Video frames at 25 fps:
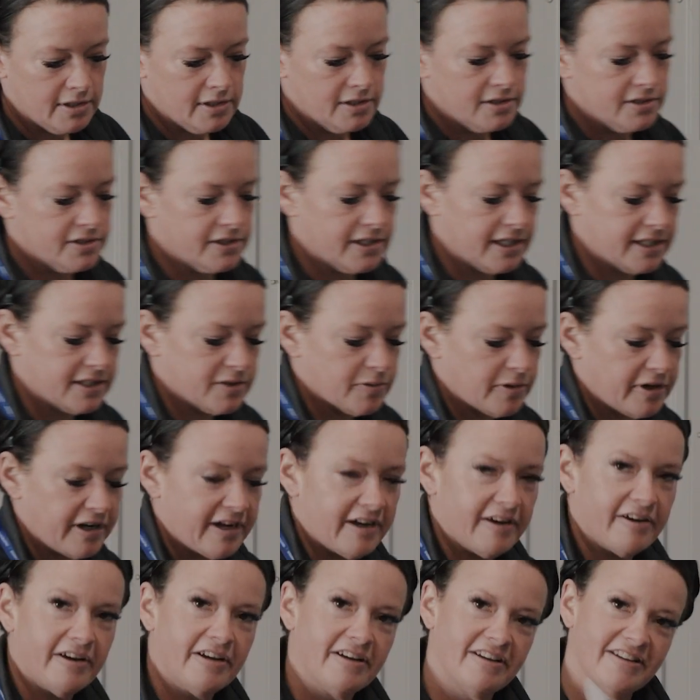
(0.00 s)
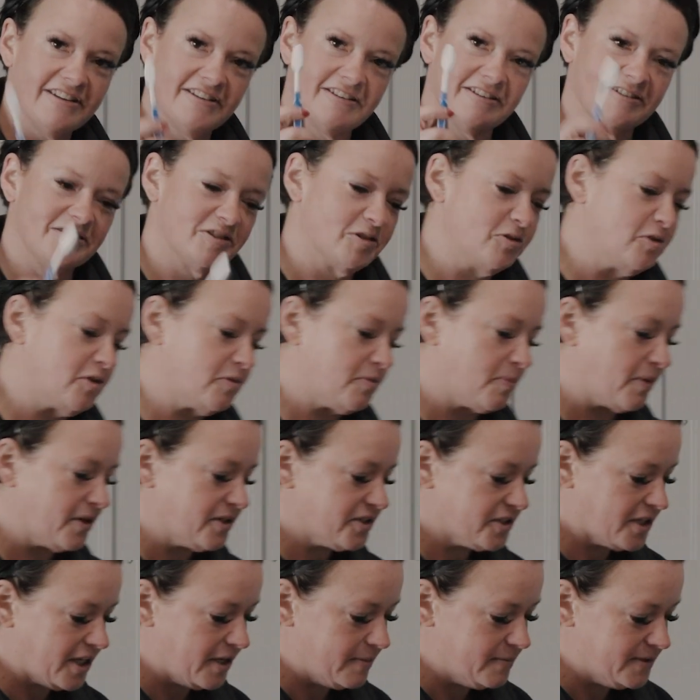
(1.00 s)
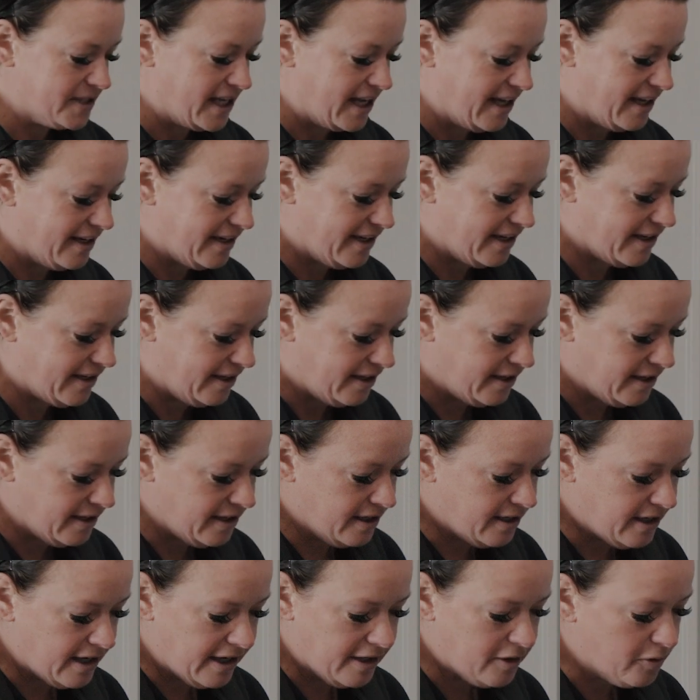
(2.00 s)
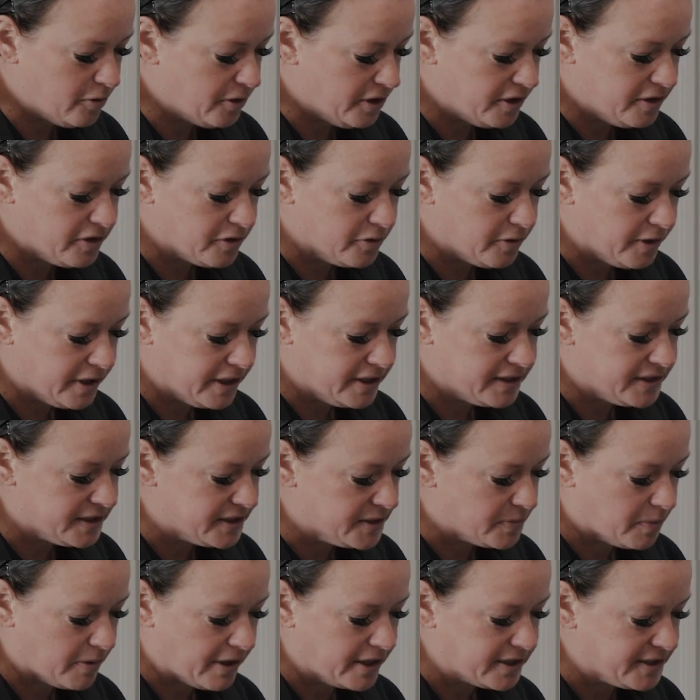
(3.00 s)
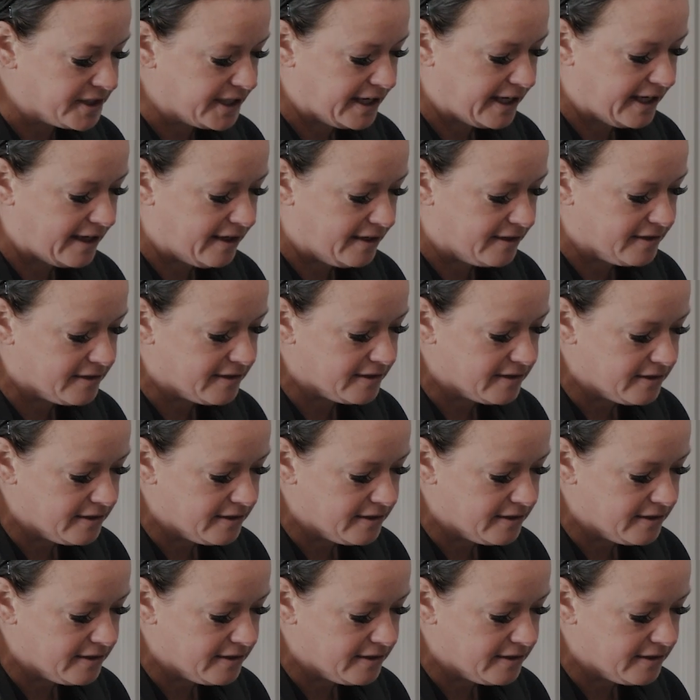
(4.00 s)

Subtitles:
so that's where our toothbrush comes handy. And all you're doing is just brushing out